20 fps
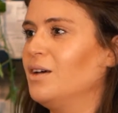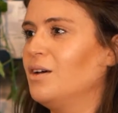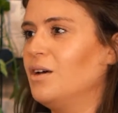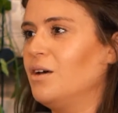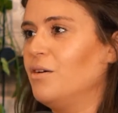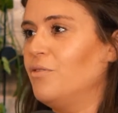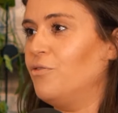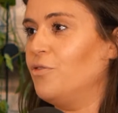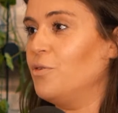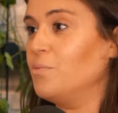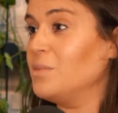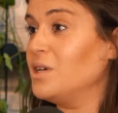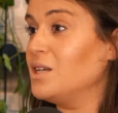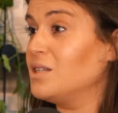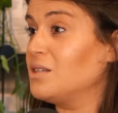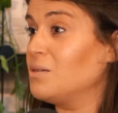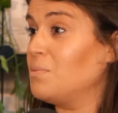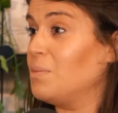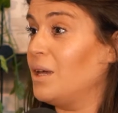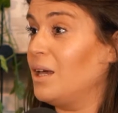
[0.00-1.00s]
and for me
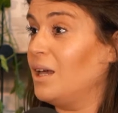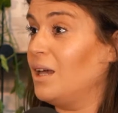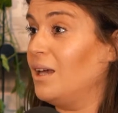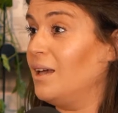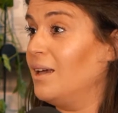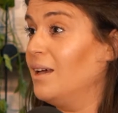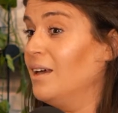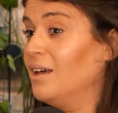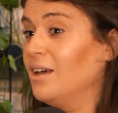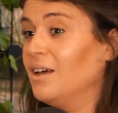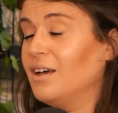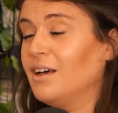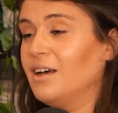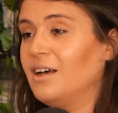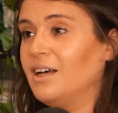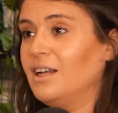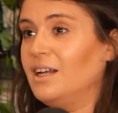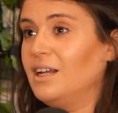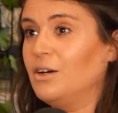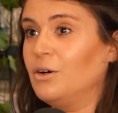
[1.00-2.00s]
to be
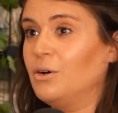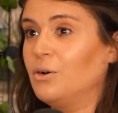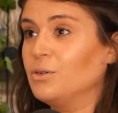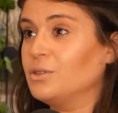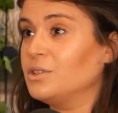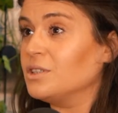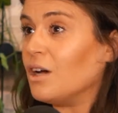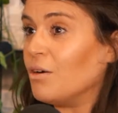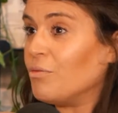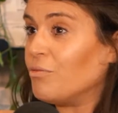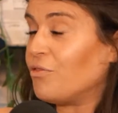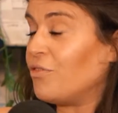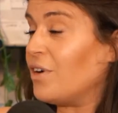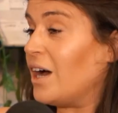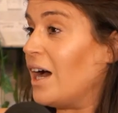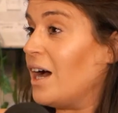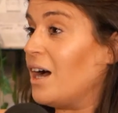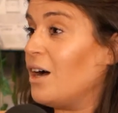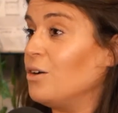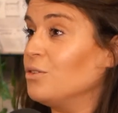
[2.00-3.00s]
a little
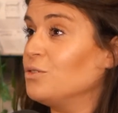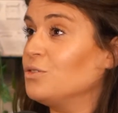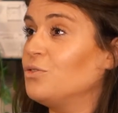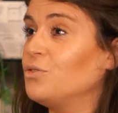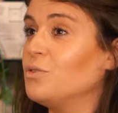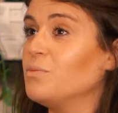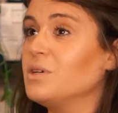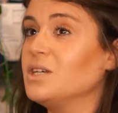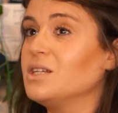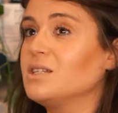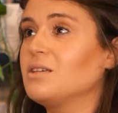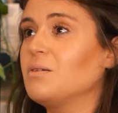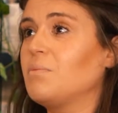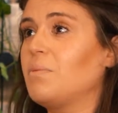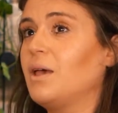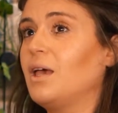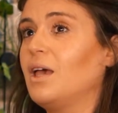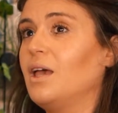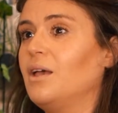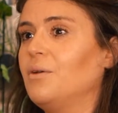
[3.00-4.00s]
dumbfounded, for me to
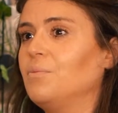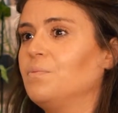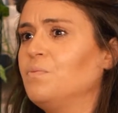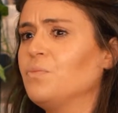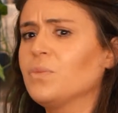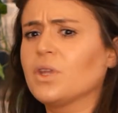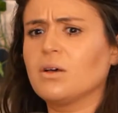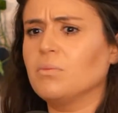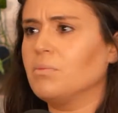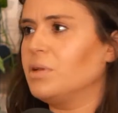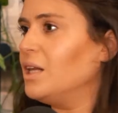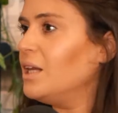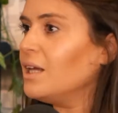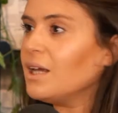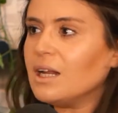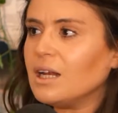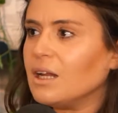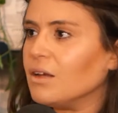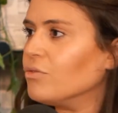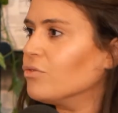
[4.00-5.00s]
be
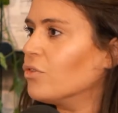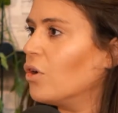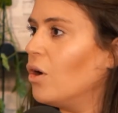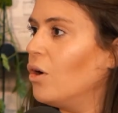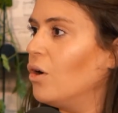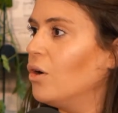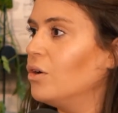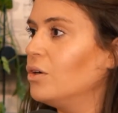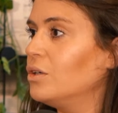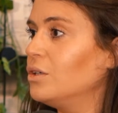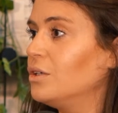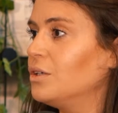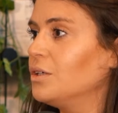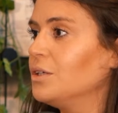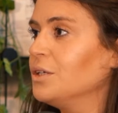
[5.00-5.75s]
completely wrong.